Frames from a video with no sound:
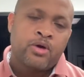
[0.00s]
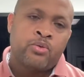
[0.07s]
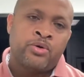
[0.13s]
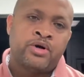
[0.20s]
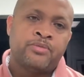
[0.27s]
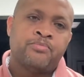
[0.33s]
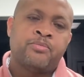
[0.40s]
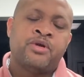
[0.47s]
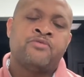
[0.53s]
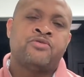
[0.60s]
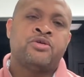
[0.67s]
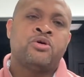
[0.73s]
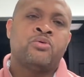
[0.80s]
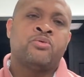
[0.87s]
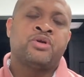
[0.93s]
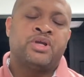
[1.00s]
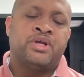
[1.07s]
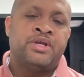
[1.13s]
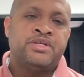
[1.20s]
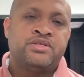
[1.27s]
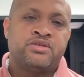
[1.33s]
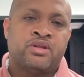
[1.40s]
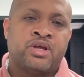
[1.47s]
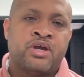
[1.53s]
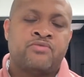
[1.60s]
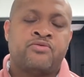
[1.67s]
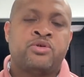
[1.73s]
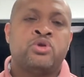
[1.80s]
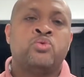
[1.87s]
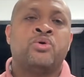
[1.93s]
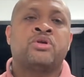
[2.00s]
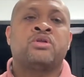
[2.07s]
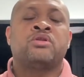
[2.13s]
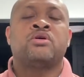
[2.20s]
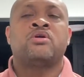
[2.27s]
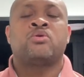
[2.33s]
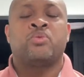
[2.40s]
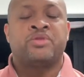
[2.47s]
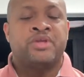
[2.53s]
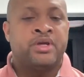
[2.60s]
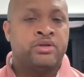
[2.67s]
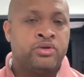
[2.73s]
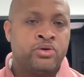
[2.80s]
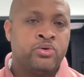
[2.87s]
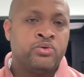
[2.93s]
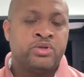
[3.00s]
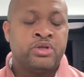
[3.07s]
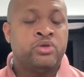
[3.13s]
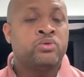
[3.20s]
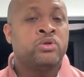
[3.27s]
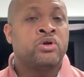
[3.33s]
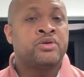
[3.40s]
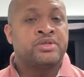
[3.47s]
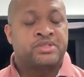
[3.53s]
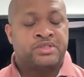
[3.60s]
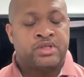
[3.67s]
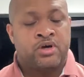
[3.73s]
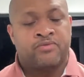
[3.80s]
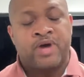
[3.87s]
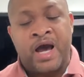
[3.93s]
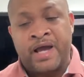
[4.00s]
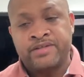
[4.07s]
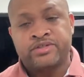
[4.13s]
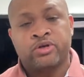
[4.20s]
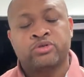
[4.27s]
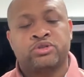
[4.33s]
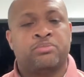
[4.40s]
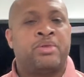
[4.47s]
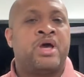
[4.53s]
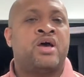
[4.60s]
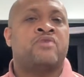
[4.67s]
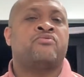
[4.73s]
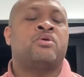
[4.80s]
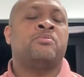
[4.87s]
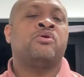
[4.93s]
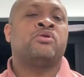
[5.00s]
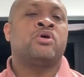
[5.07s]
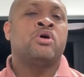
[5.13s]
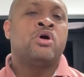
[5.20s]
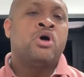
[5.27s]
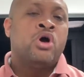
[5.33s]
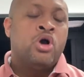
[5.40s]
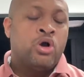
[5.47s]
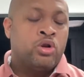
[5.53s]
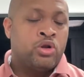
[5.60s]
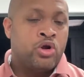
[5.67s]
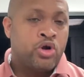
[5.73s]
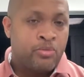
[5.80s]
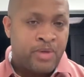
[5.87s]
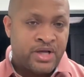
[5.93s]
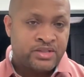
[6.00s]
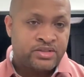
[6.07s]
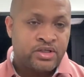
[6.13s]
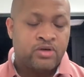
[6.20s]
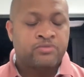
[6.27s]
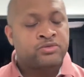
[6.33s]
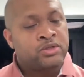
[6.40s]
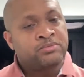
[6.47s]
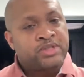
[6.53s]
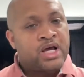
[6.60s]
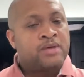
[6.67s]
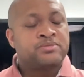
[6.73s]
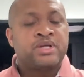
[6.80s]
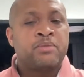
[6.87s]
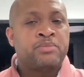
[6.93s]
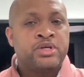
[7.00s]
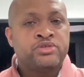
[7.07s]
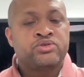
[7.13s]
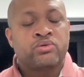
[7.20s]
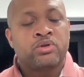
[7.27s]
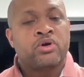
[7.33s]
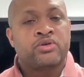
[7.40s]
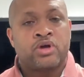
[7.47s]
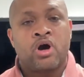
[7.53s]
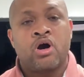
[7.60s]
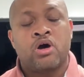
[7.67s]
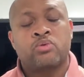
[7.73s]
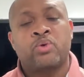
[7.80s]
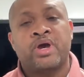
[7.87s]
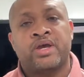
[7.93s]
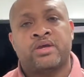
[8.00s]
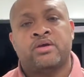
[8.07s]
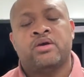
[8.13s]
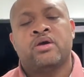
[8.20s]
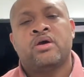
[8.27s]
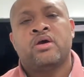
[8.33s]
Well, if you don't want to ease your life and you want to learn what they do, then you learn yourself. I chose the path I'm going to learn myself. Sometimes that means you learn the hard way.